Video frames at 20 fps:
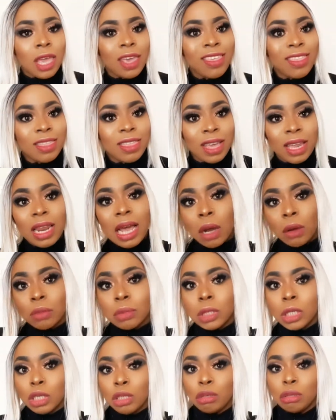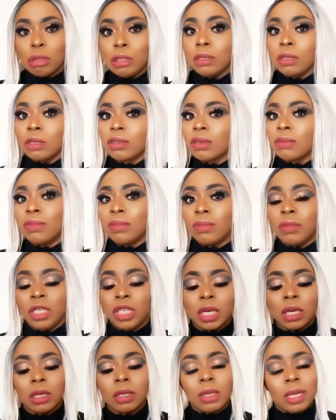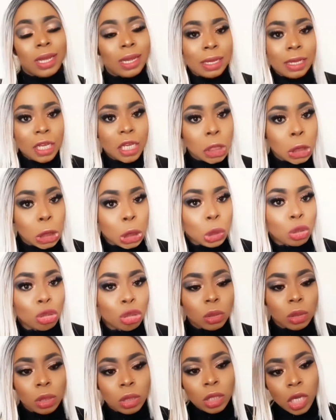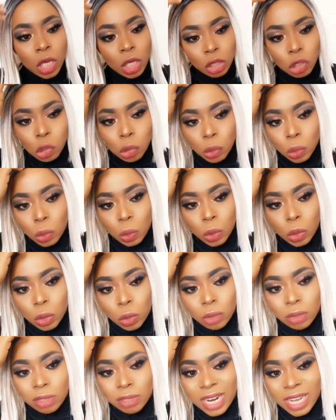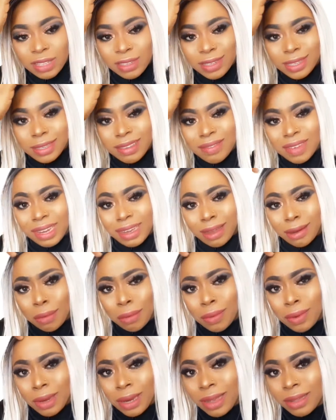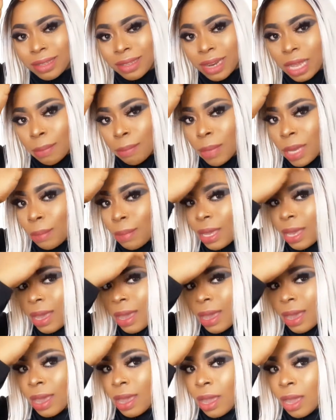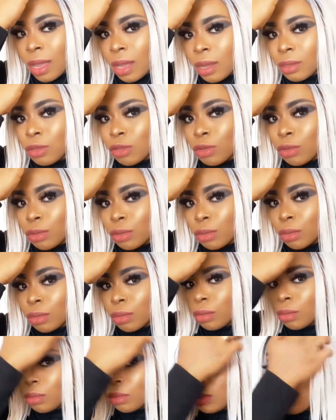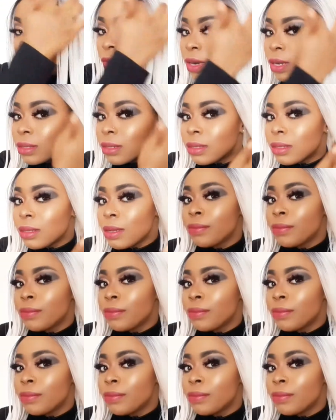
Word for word: and then i'm going to use some gel like edge control to you know try to see if i can create like baby hair to the front